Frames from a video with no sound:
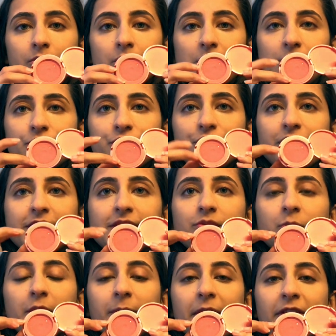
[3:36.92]
which this
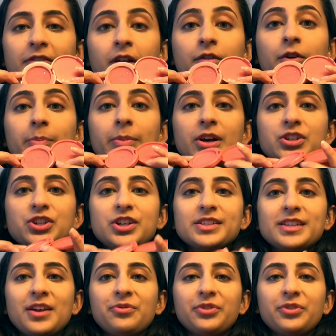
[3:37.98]
is one of my favorite blushes.